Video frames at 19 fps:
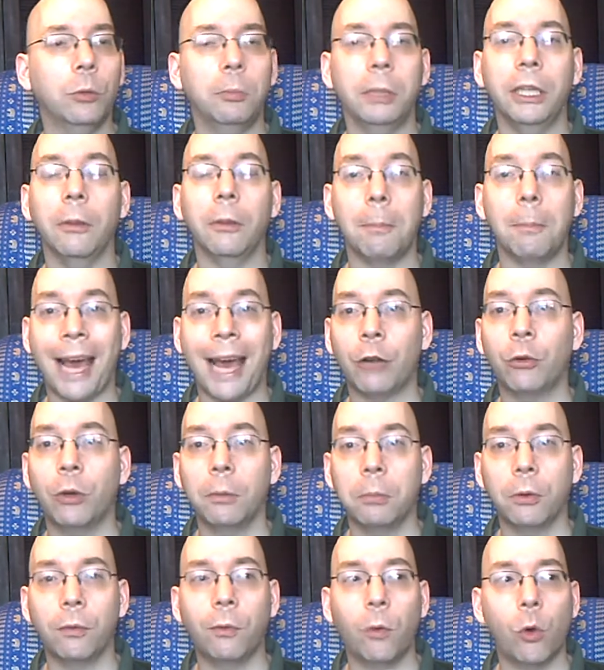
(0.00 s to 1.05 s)
would be the
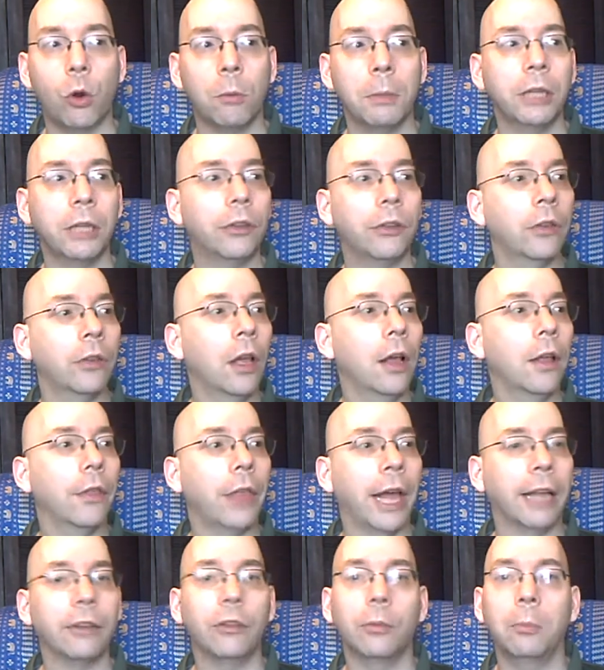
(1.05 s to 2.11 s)
battery performance.
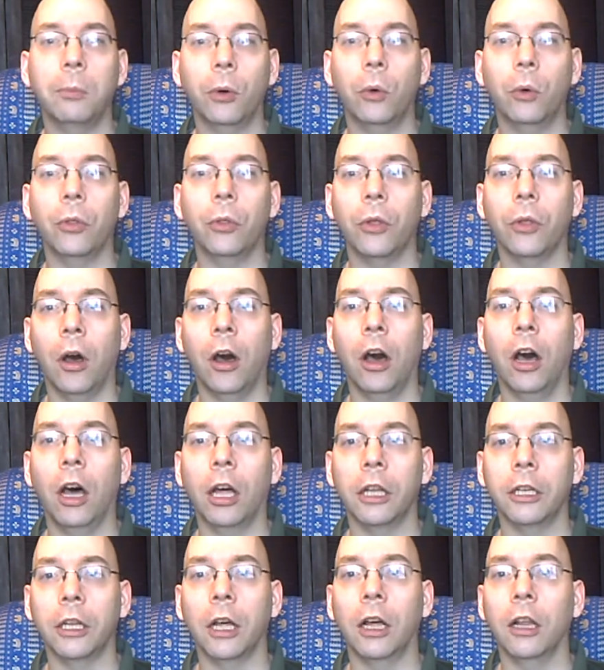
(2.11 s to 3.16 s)
That's both
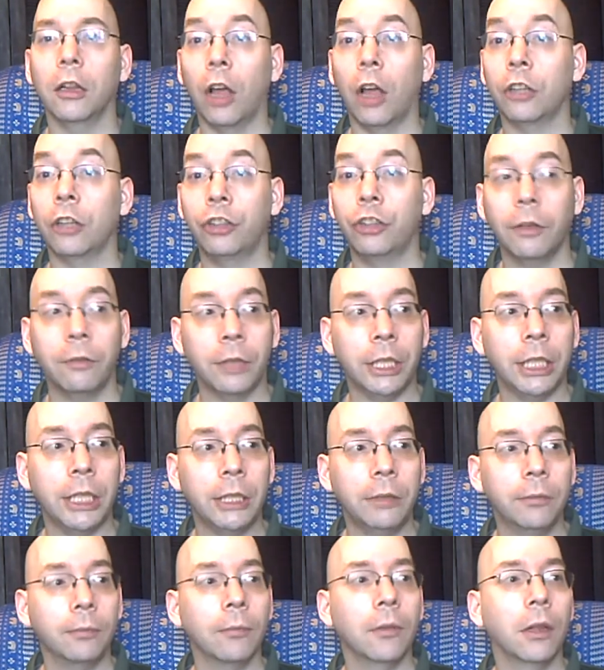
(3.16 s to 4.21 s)
on
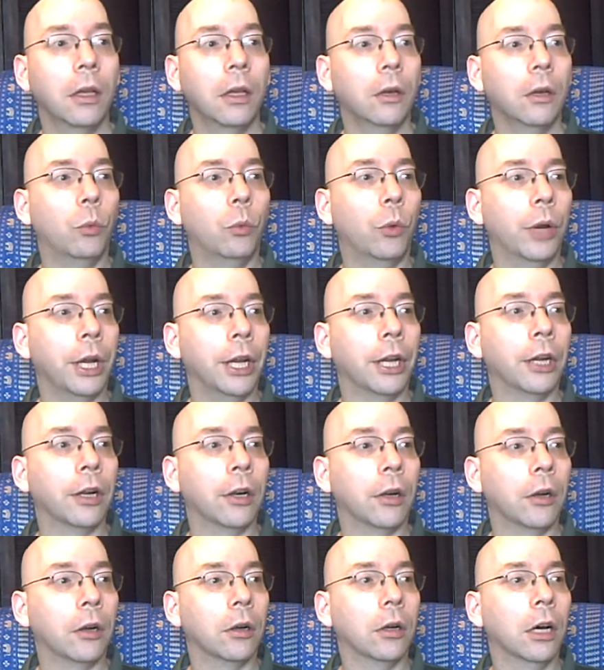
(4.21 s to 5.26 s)
longevity,
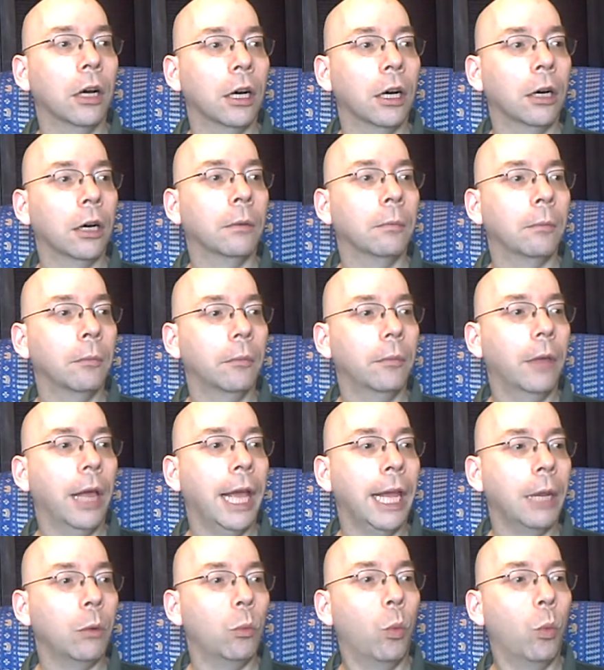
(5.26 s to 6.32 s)
where
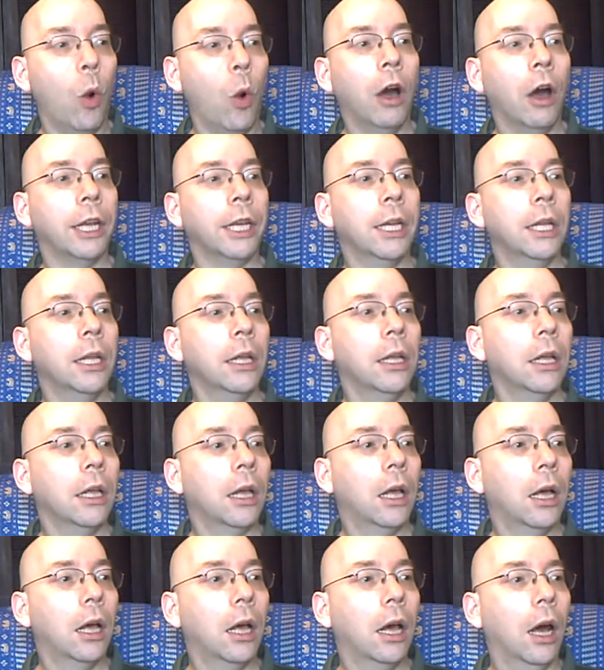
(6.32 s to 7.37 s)
a 1
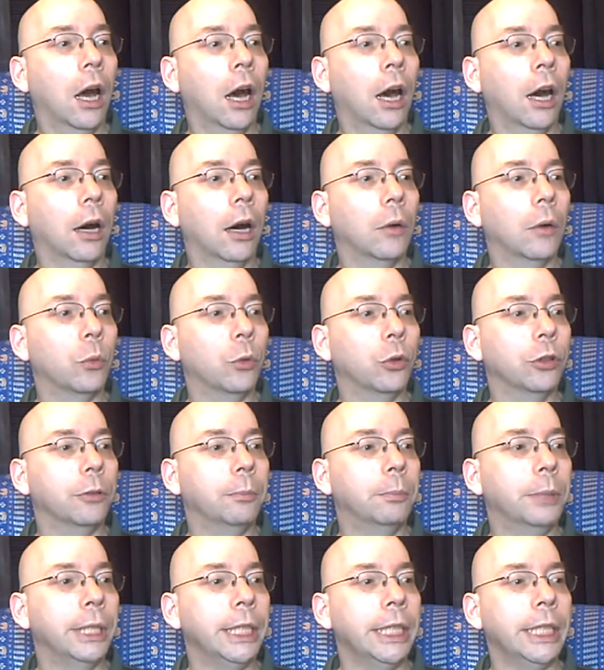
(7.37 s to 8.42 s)

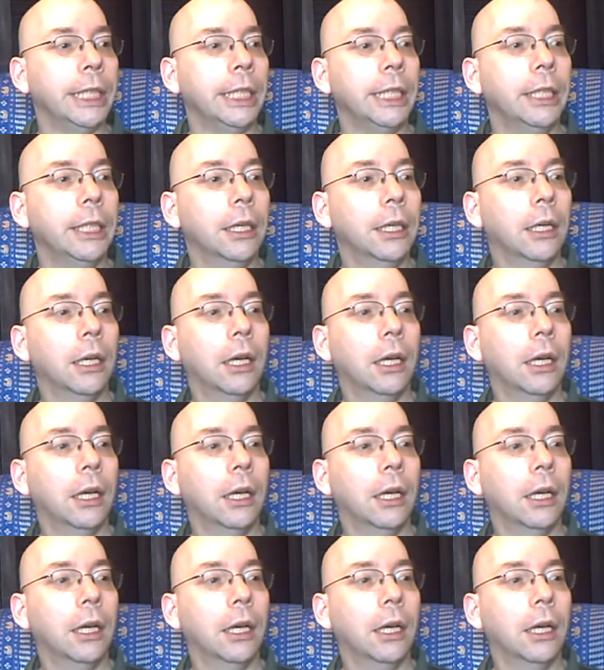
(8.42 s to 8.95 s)
would be